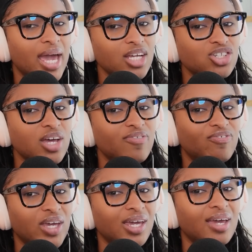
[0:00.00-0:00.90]
Asia,
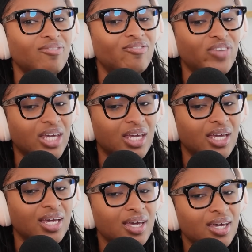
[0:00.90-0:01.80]
Fee, and
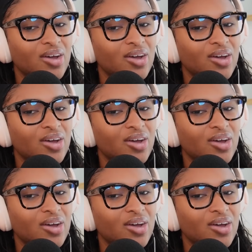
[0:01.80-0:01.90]
Fee